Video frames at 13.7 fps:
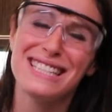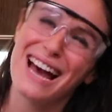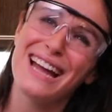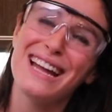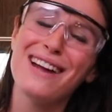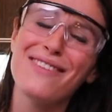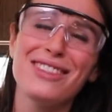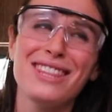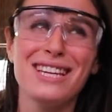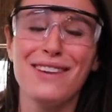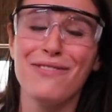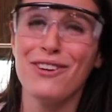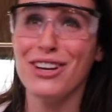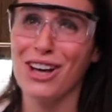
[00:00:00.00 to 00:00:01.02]
dyeing everything
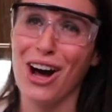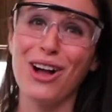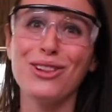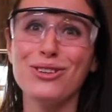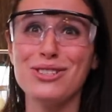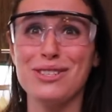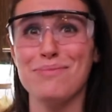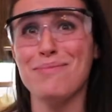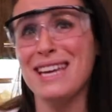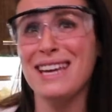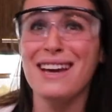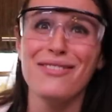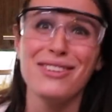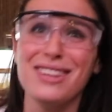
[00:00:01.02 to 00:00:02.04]
different colors and
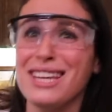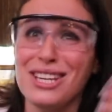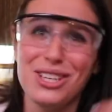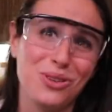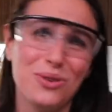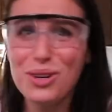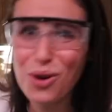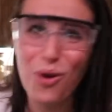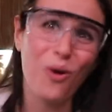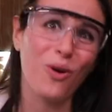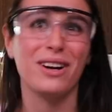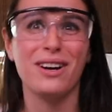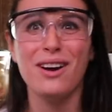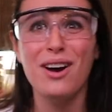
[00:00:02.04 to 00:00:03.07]
making everything unicorn?